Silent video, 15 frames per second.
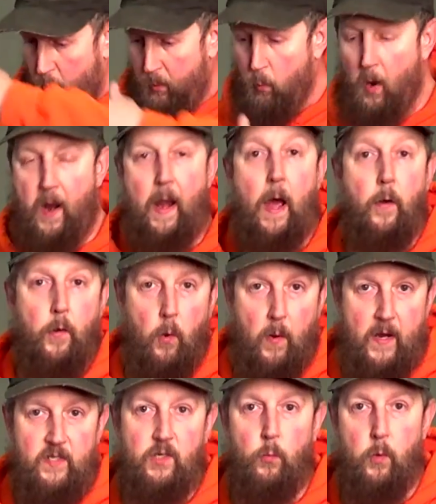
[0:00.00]
would run out or
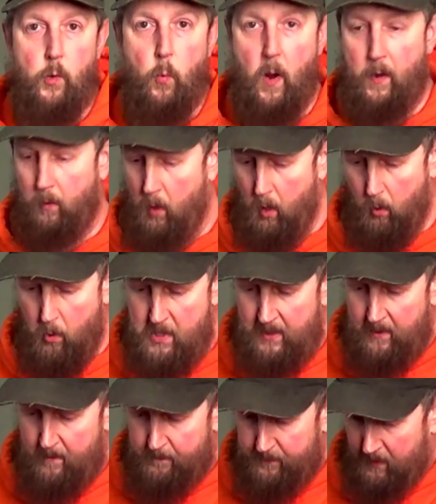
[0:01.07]
as it would run low,